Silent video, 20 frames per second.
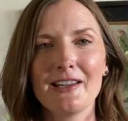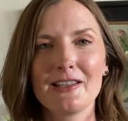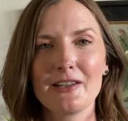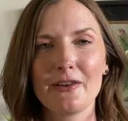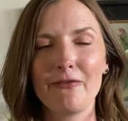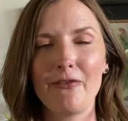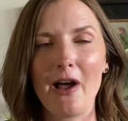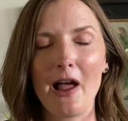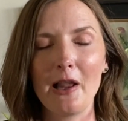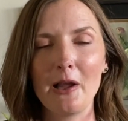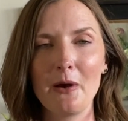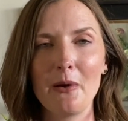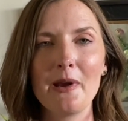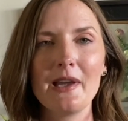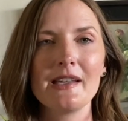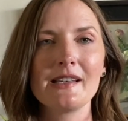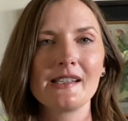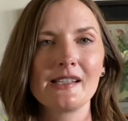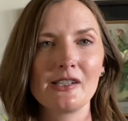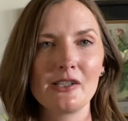to follow
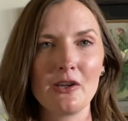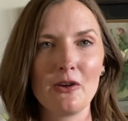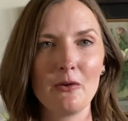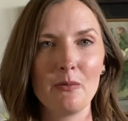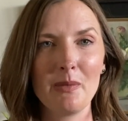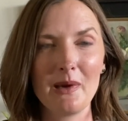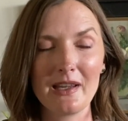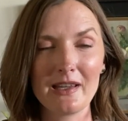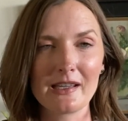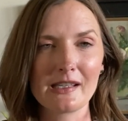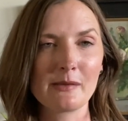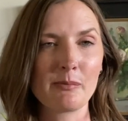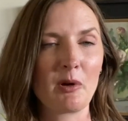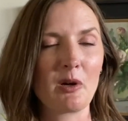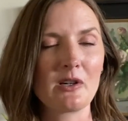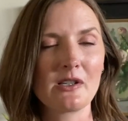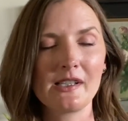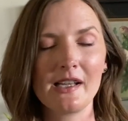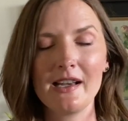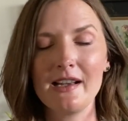is to be this
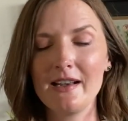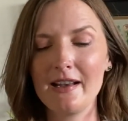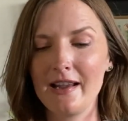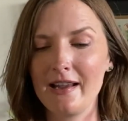person,